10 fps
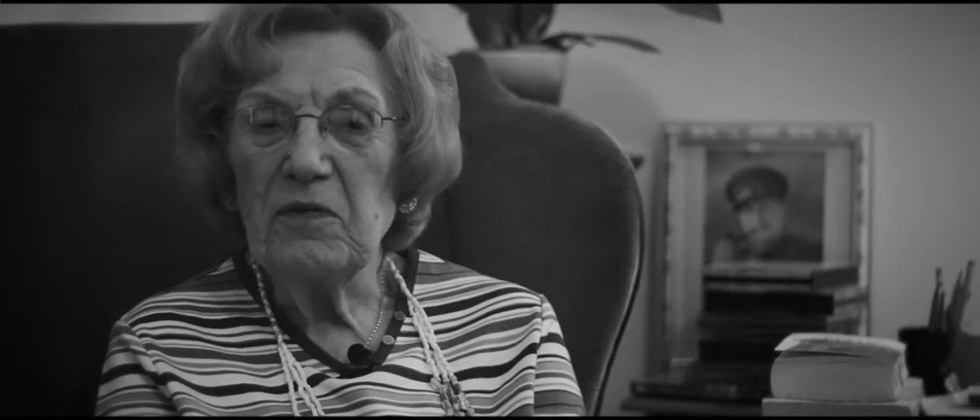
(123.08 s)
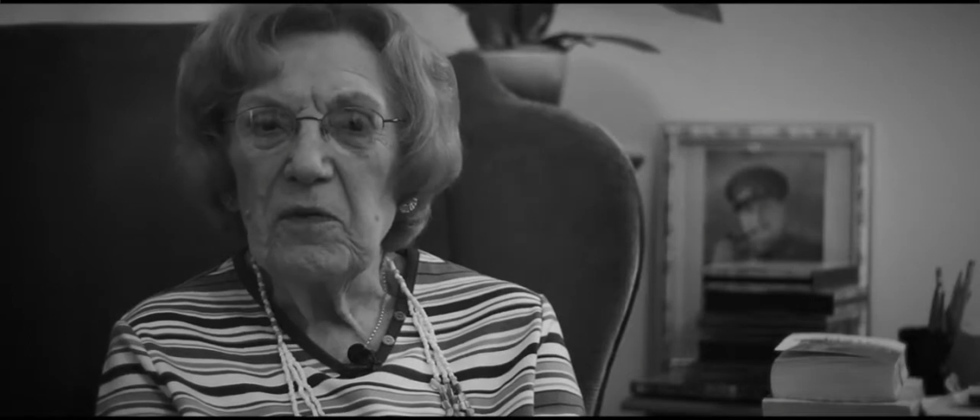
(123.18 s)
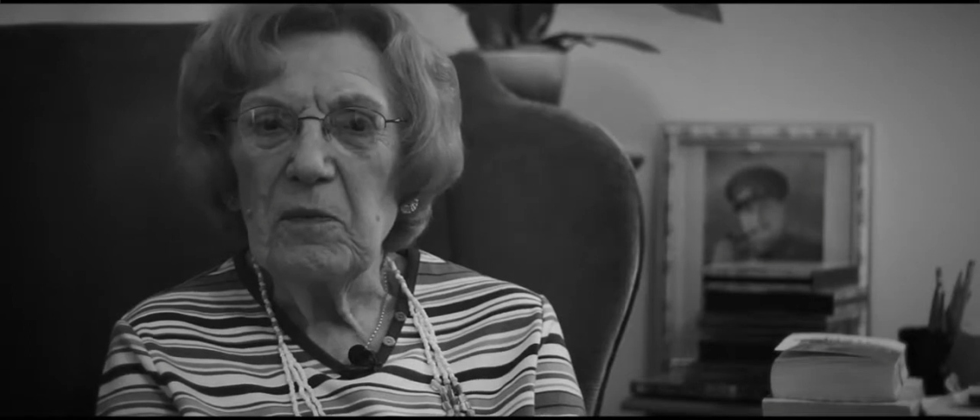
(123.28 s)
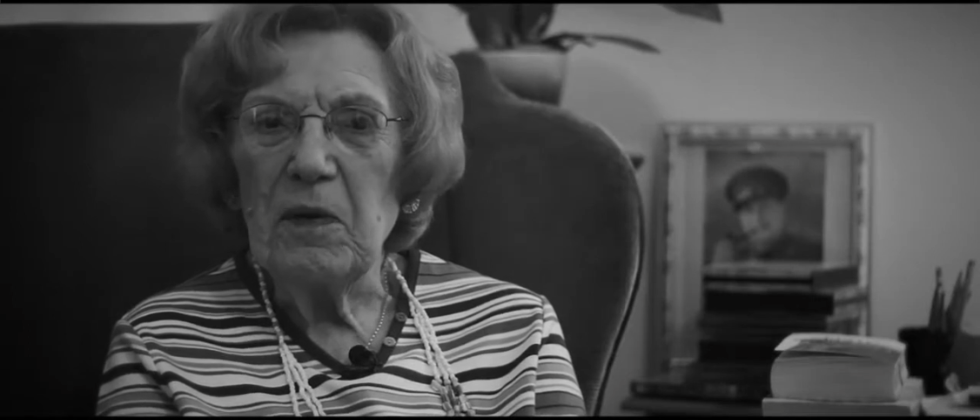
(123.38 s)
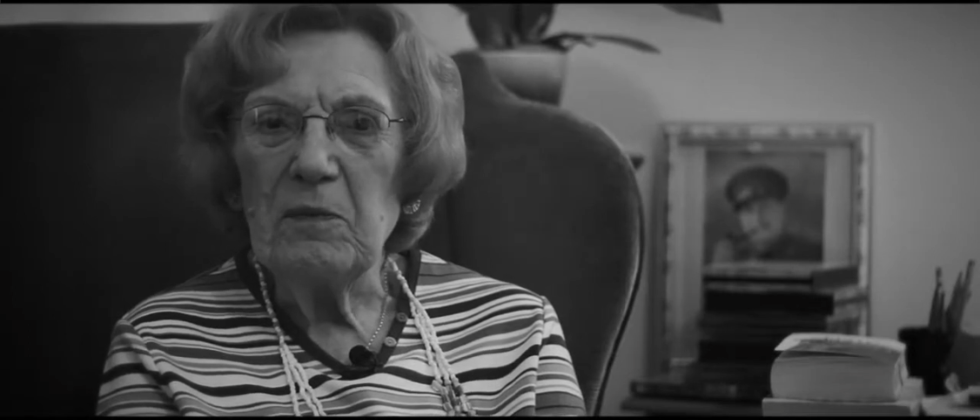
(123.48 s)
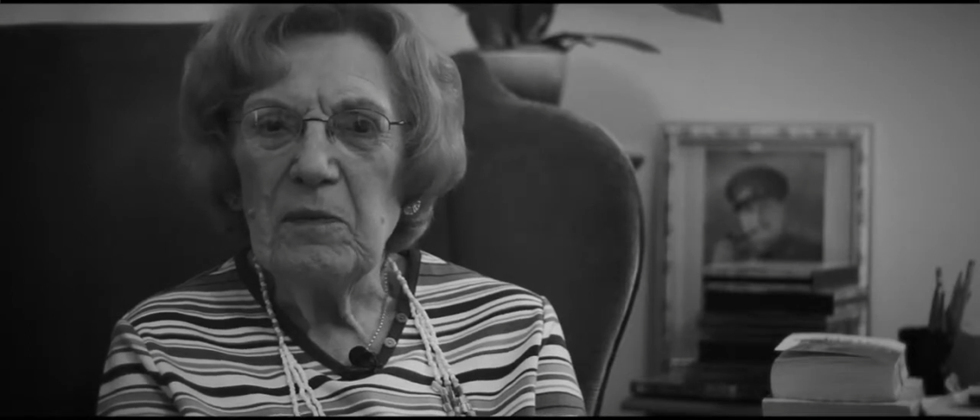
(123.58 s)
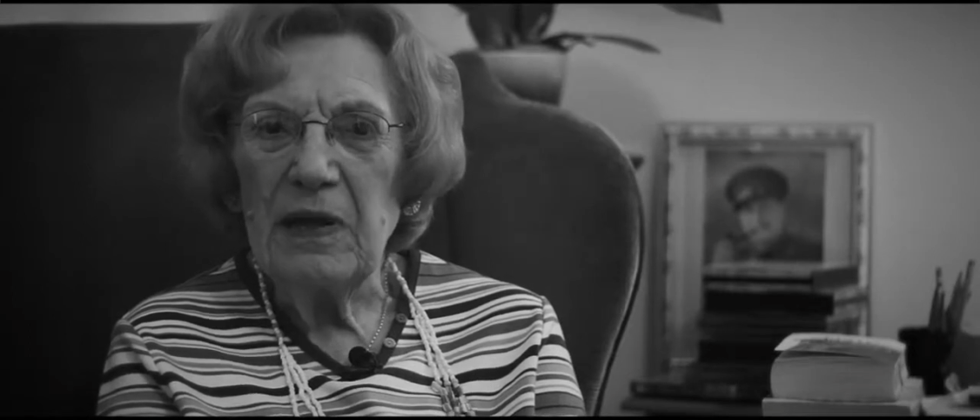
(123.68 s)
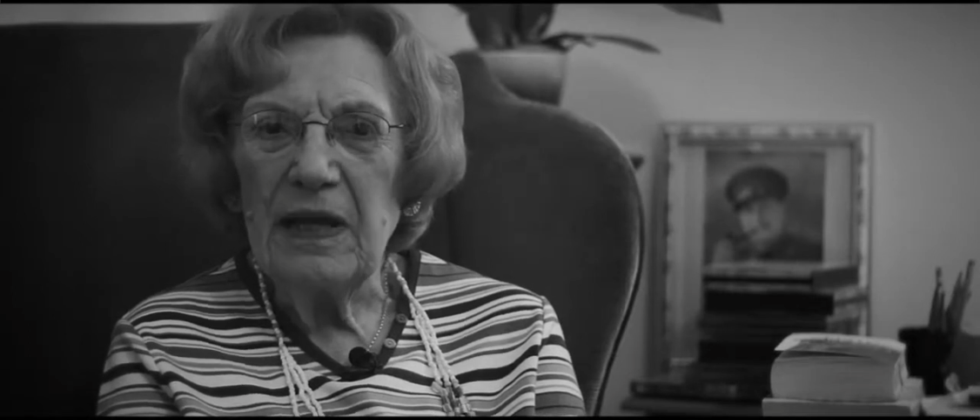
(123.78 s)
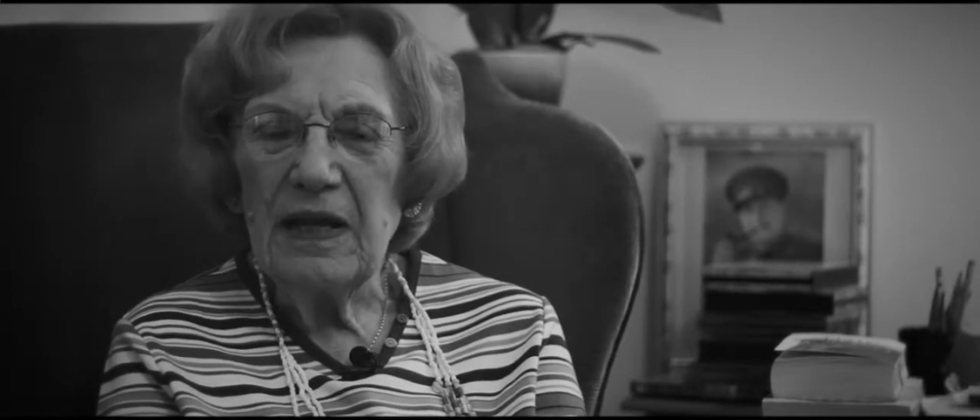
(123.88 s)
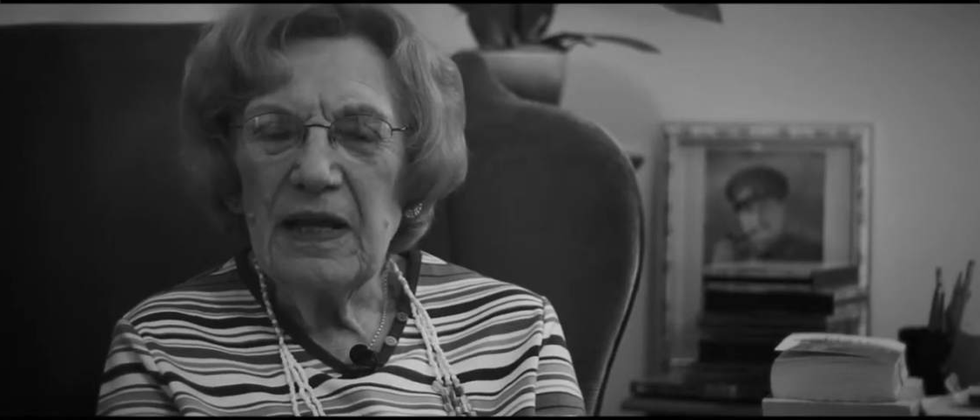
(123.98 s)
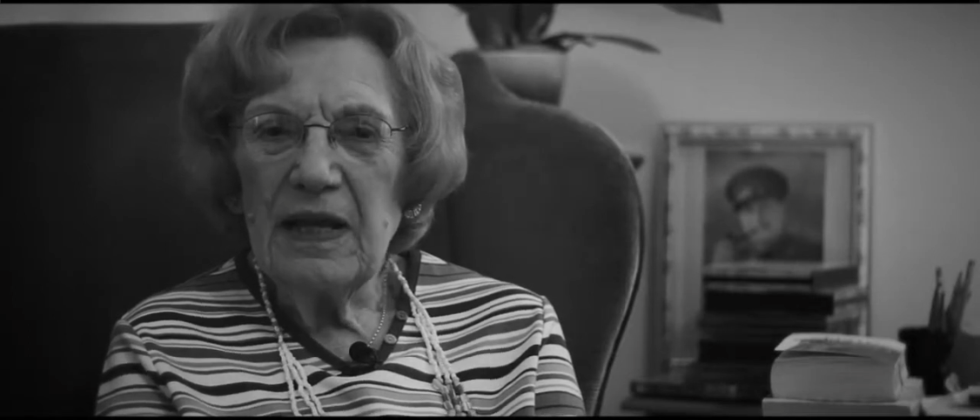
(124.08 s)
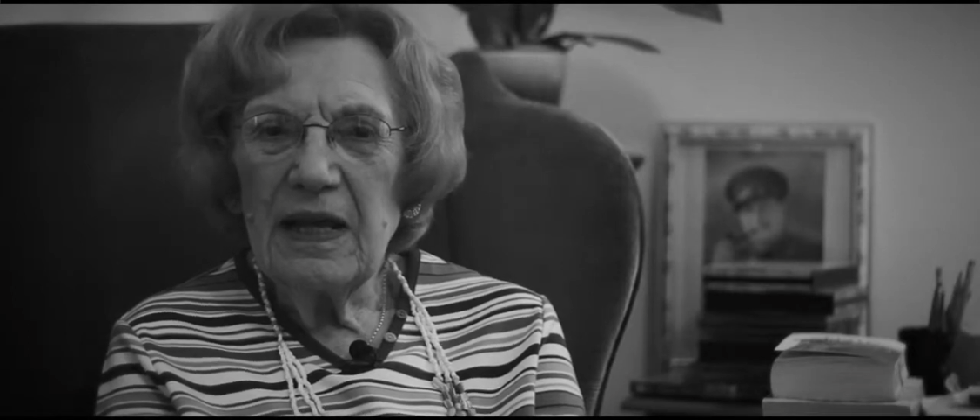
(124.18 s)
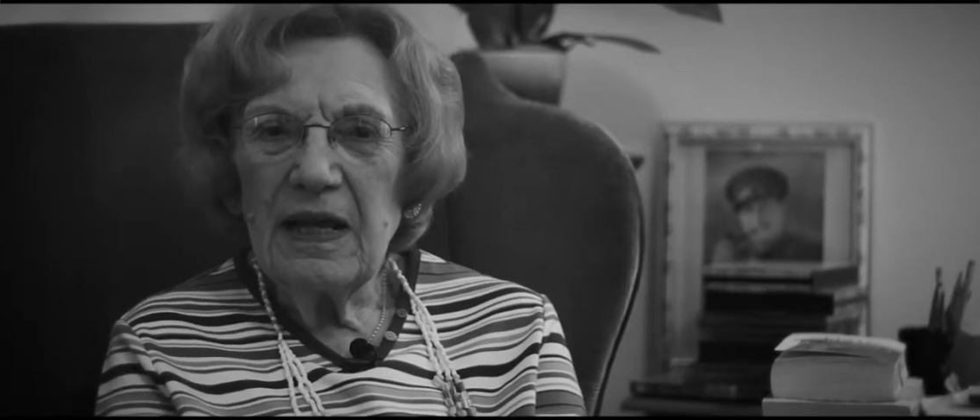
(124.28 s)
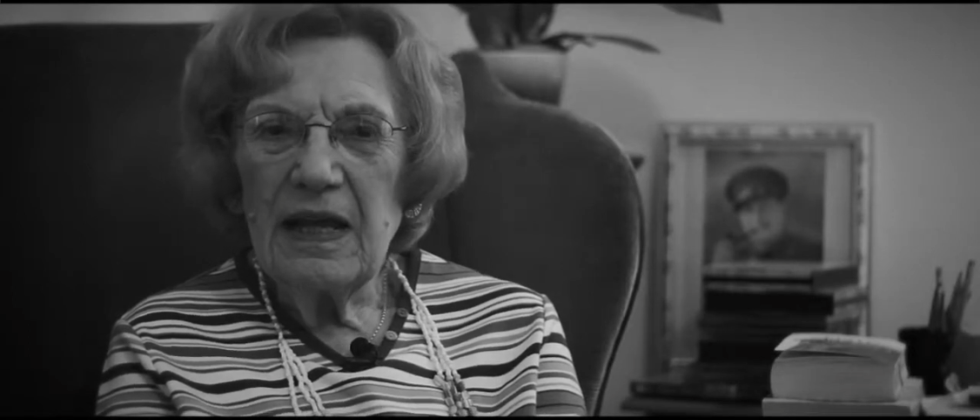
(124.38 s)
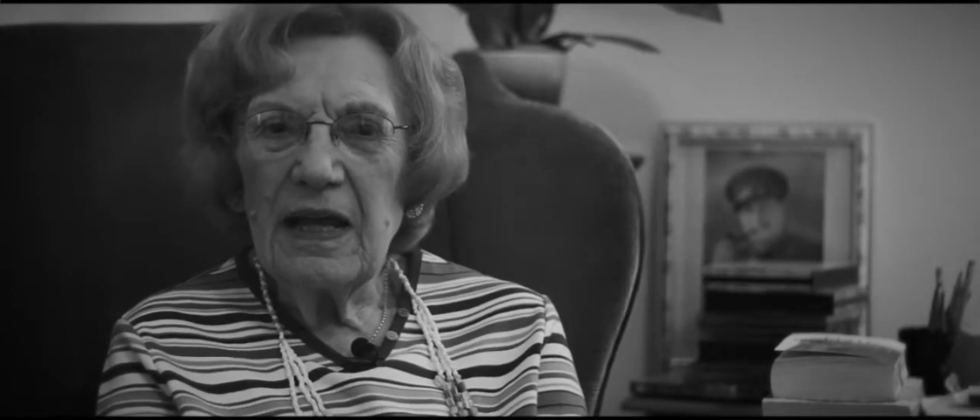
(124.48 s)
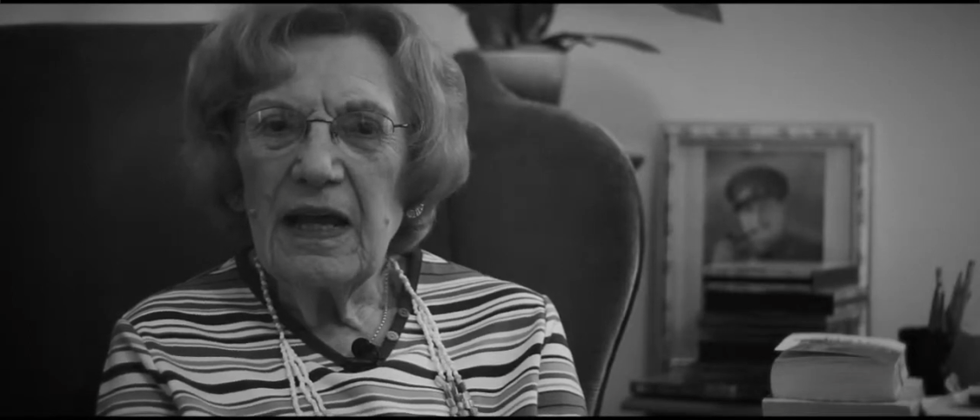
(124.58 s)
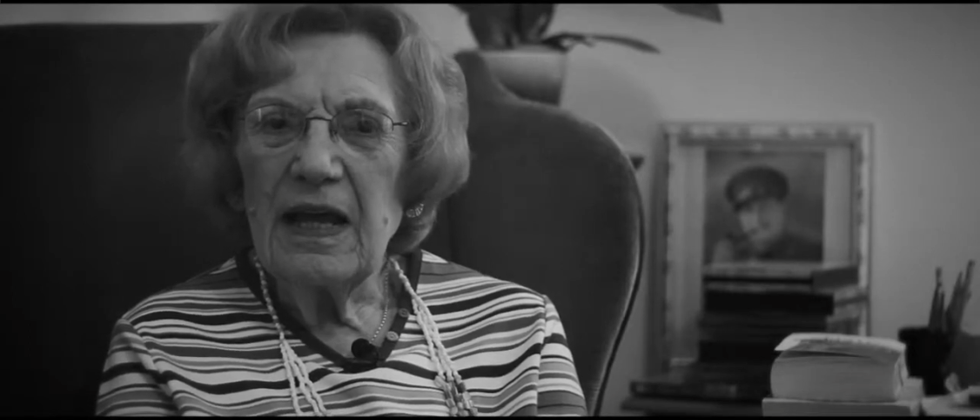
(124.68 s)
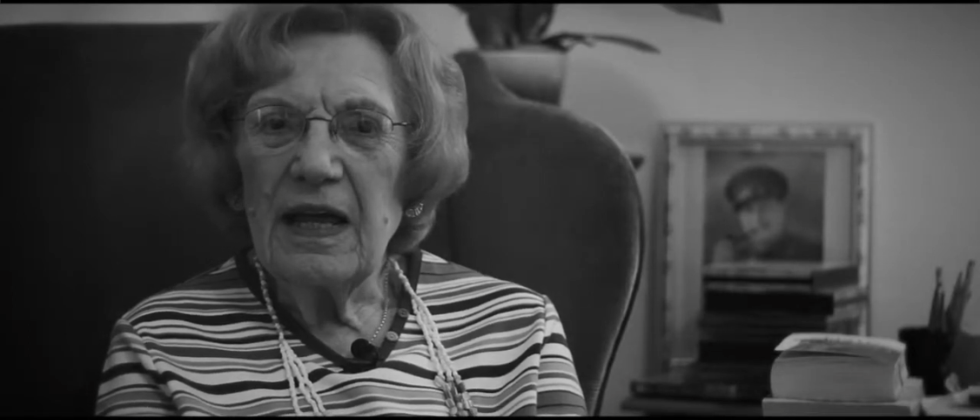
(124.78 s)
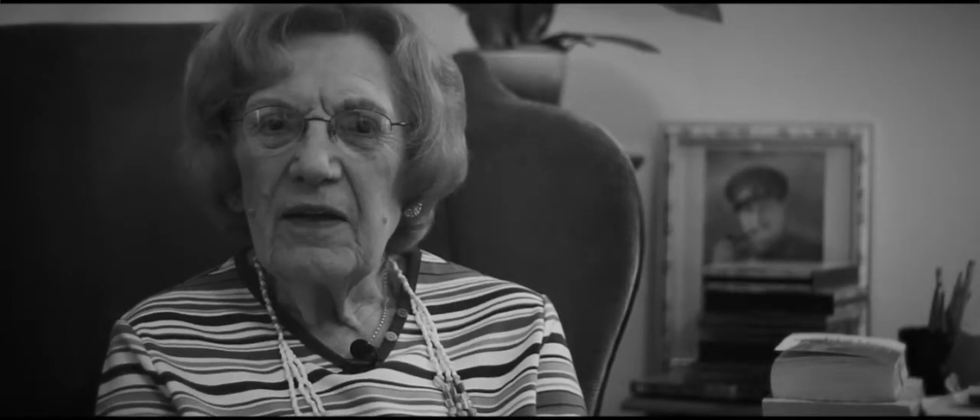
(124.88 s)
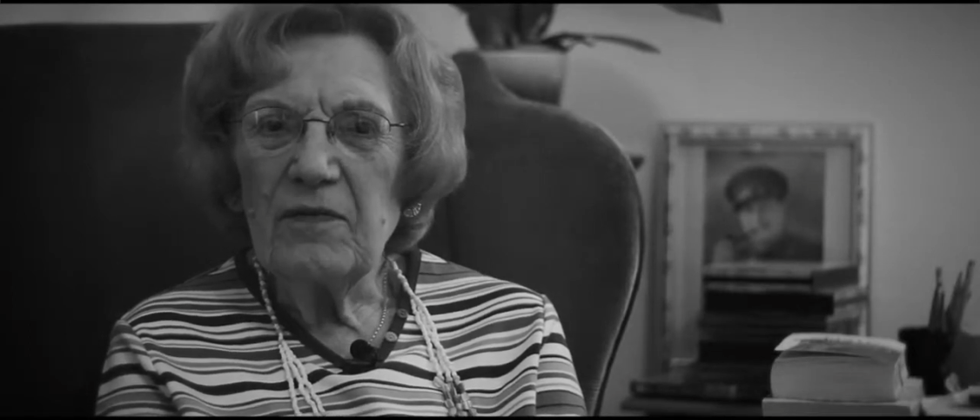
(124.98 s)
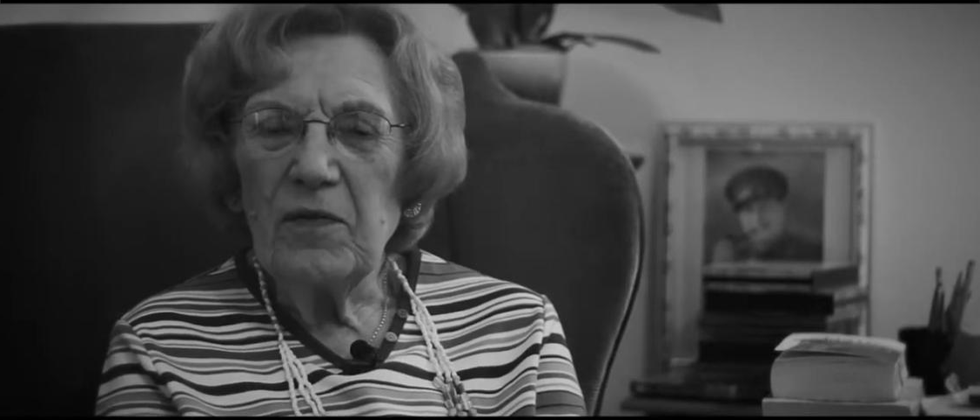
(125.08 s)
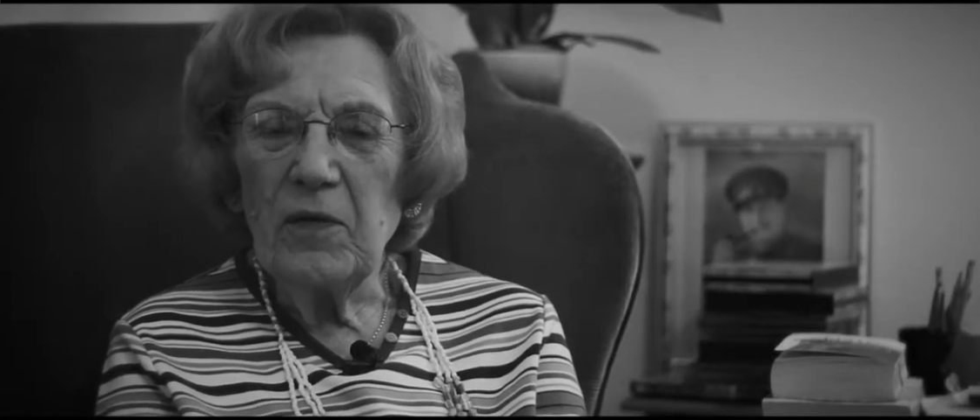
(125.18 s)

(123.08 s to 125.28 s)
from one minute if you